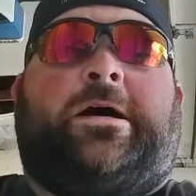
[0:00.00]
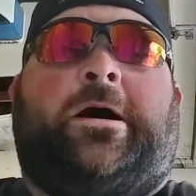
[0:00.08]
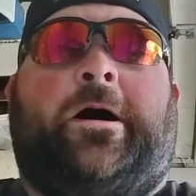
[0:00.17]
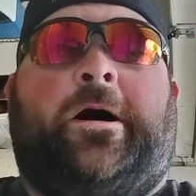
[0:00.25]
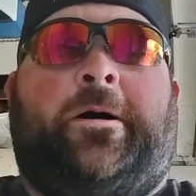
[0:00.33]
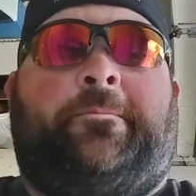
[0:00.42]

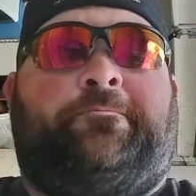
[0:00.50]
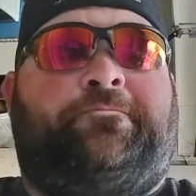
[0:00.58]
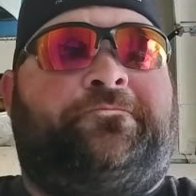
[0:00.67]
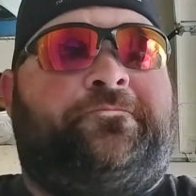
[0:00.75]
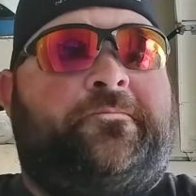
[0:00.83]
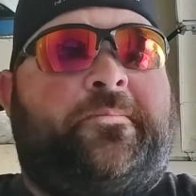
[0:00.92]

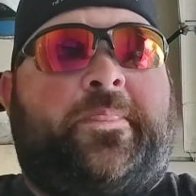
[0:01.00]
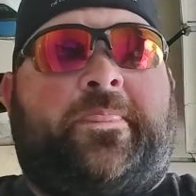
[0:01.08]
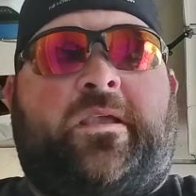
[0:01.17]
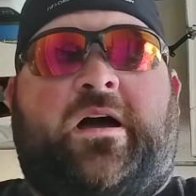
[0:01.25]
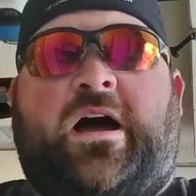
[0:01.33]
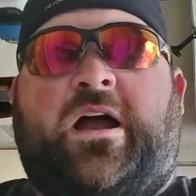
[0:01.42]

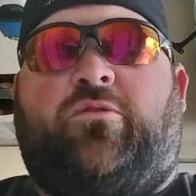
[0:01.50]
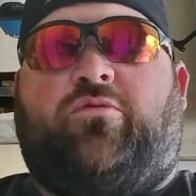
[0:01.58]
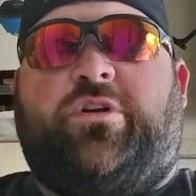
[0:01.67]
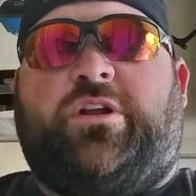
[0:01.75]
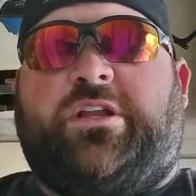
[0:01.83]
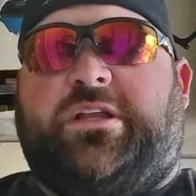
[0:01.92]
I
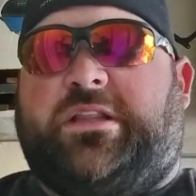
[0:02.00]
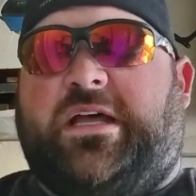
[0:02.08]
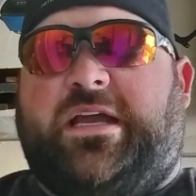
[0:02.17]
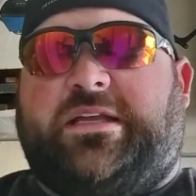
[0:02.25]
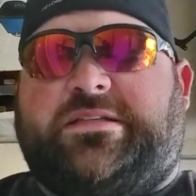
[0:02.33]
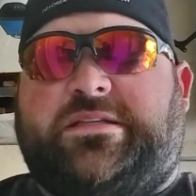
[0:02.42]
really
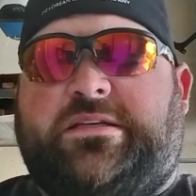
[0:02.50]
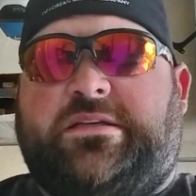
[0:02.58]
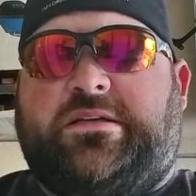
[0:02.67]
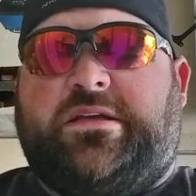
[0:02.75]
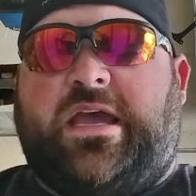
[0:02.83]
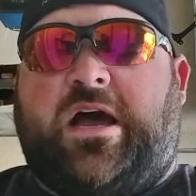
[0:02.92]
liked
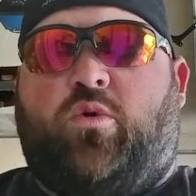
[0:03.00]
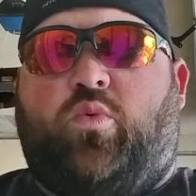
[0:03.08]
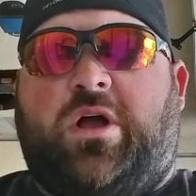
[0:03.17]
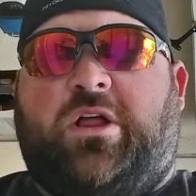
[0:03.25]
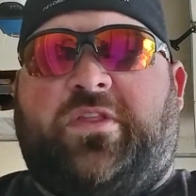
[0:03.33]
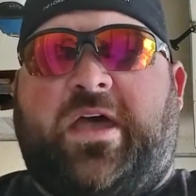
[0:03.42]
how
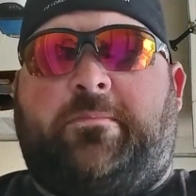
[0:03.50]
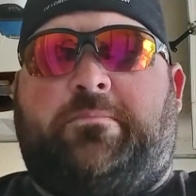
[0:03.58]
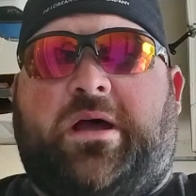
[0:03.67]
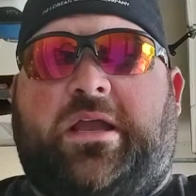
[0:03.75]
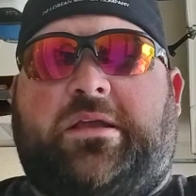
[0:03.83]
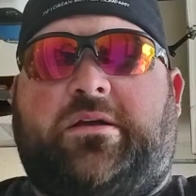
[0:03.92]
well that
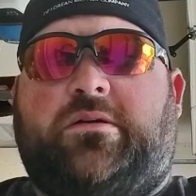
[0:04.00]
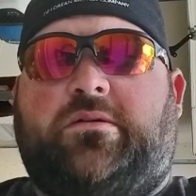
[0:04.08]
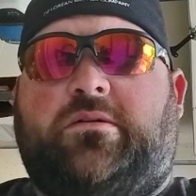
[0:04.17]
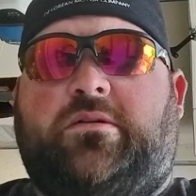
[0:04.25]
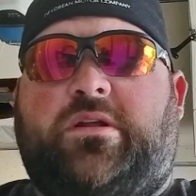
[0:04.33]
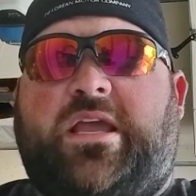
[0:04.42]
bike
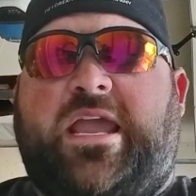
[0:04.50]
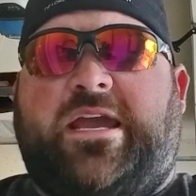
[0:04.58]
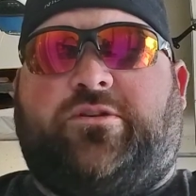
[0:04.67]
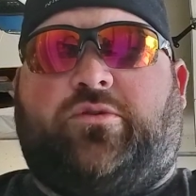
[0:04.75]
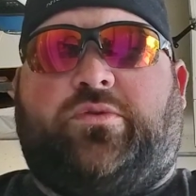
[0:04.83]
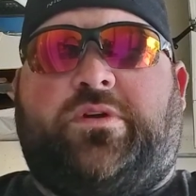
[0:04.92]

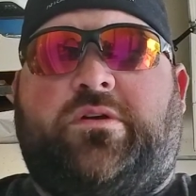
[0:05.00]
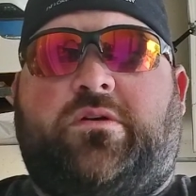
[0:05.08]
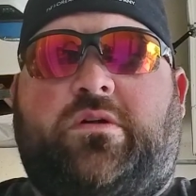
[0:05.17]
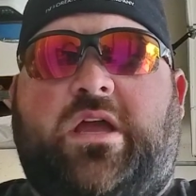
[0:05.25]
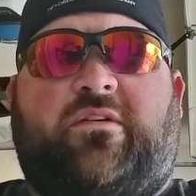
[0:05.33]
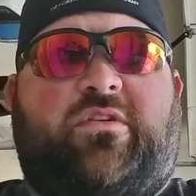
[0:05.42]
handled
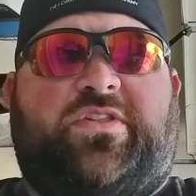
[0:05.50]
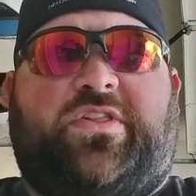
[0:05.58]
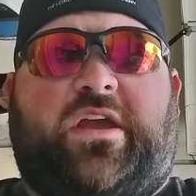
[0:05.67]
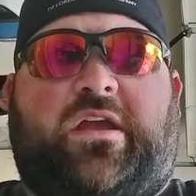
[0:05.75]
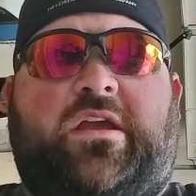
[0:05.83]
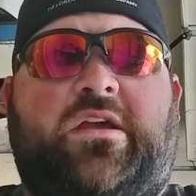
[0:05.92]

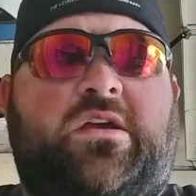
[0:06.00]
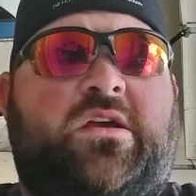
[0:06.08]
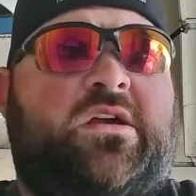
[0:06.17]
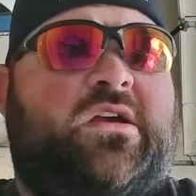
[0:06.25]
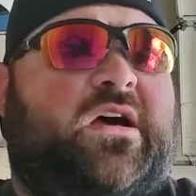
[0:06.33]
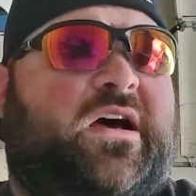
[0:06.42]
everything.
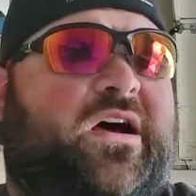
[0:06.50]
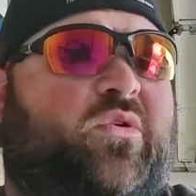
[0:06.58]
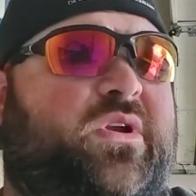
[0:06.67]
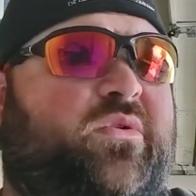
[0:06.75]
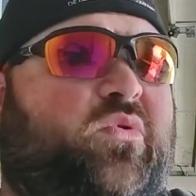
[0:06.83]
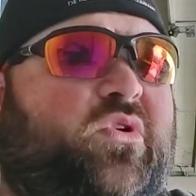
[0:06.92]

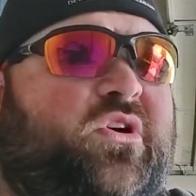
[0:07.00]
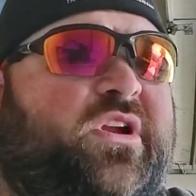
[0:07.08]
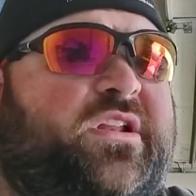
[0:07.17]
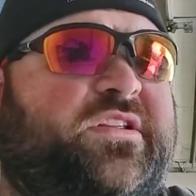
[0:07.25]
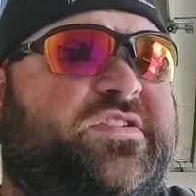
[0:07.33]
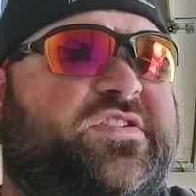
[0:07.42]
We were
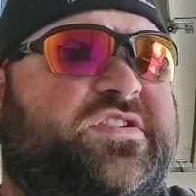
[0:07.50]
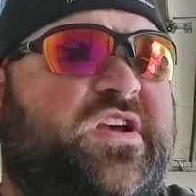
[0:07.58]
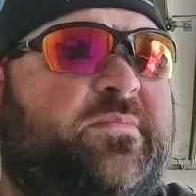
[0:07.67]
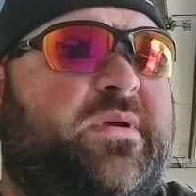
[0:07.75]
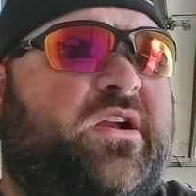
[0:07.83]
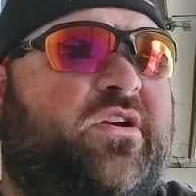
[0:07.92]
in
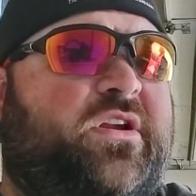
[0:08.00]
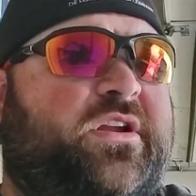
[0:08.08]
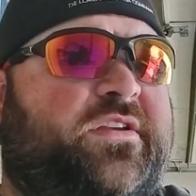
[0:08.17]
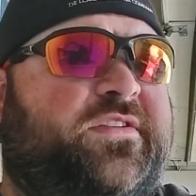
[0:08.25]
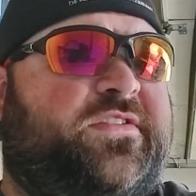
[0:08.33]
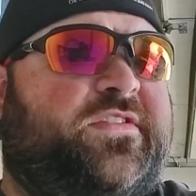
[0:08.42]
some
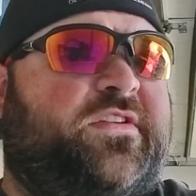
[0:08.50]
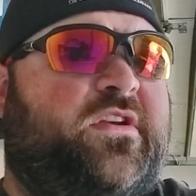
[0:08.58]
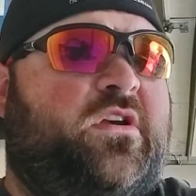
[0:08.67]
areas